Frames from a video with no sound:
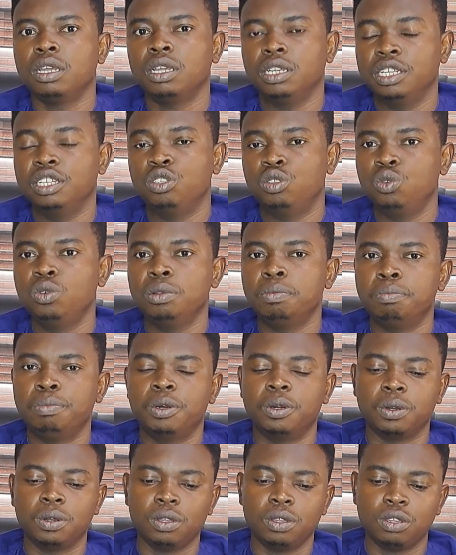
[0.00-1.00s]
They do it
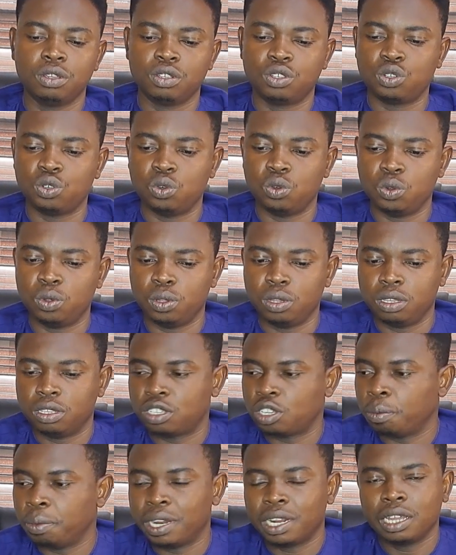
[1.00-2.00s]
more. So
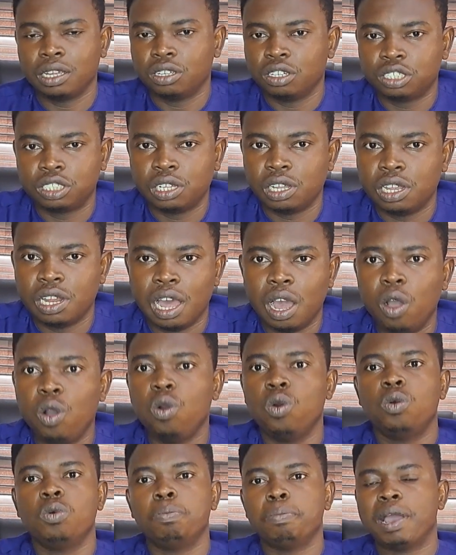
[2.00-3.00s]
somebody can just tell you that,
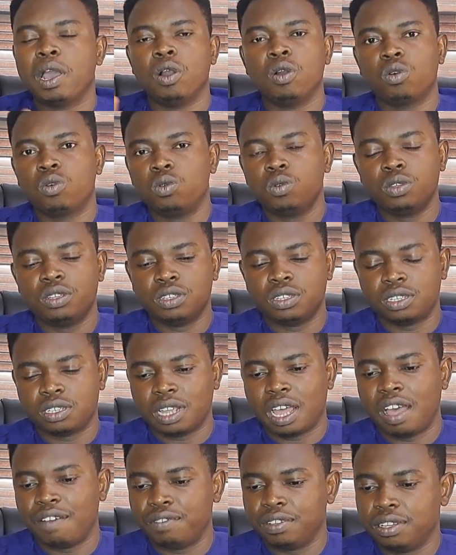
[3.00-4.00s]
oh, my uncle is
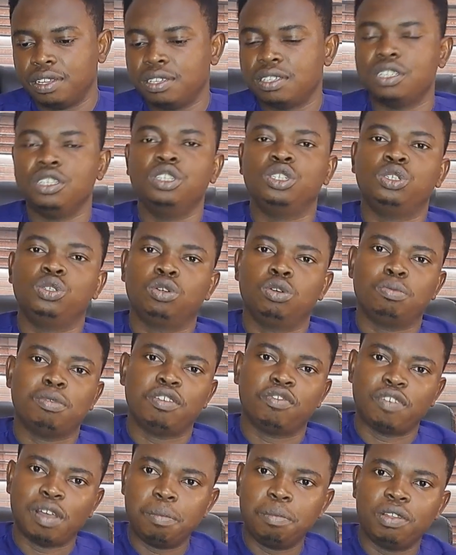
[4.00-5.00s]
having this issue,
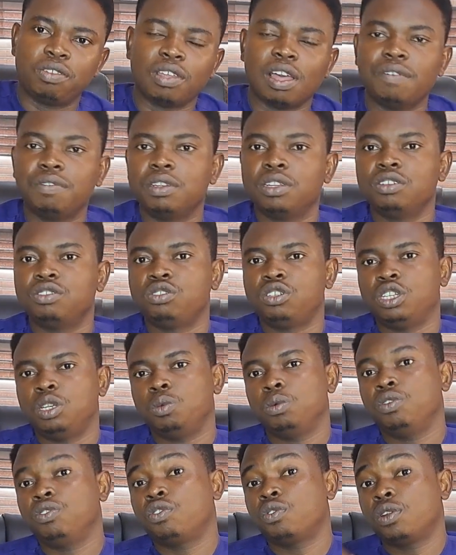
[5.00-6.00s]
my family is having this issue, they
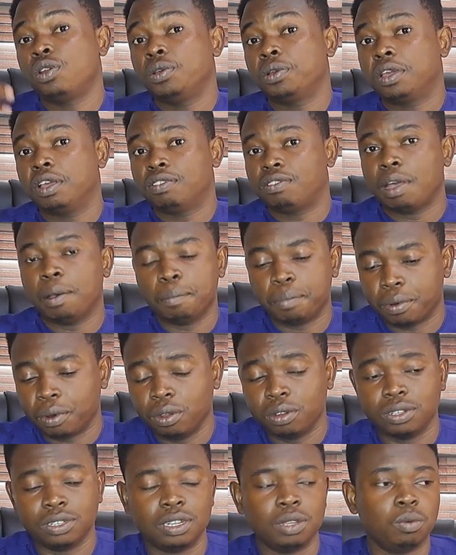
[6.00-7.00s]
want to relocate
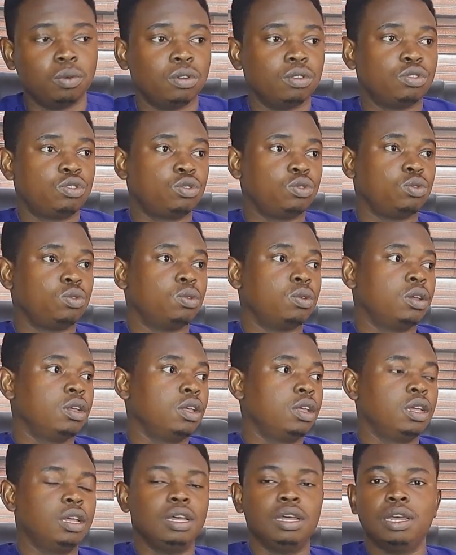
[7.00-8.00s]
abroad, they want to
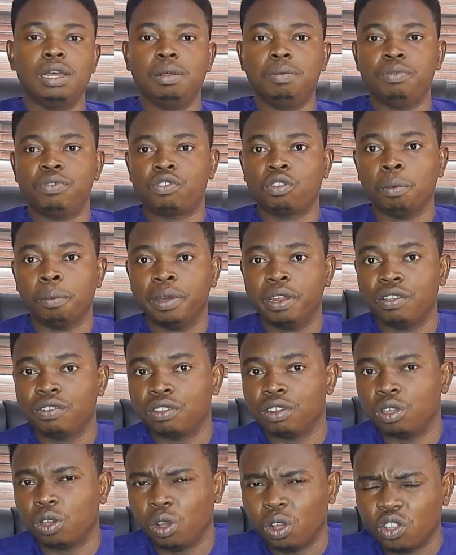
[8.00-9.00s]
somebody's
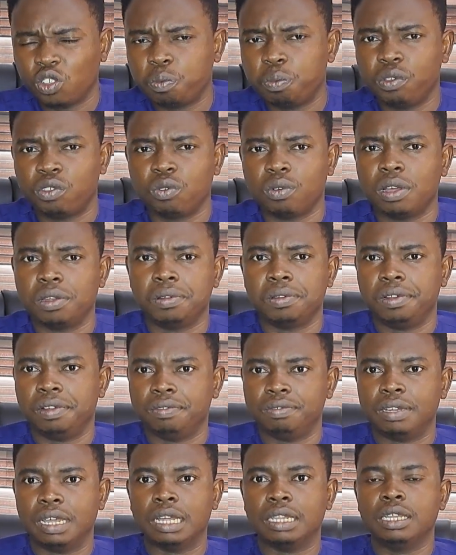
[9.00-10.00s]
in the hospital and all
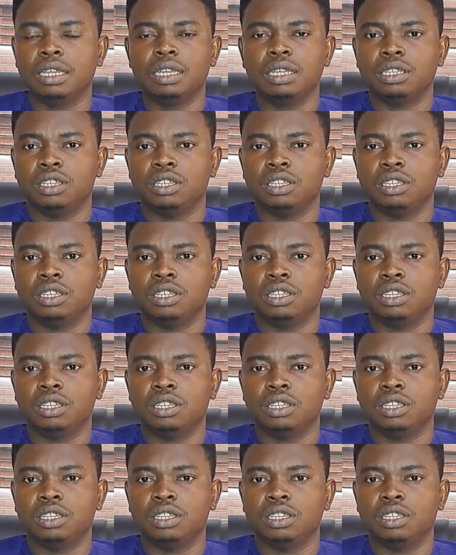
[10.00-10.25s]
of that.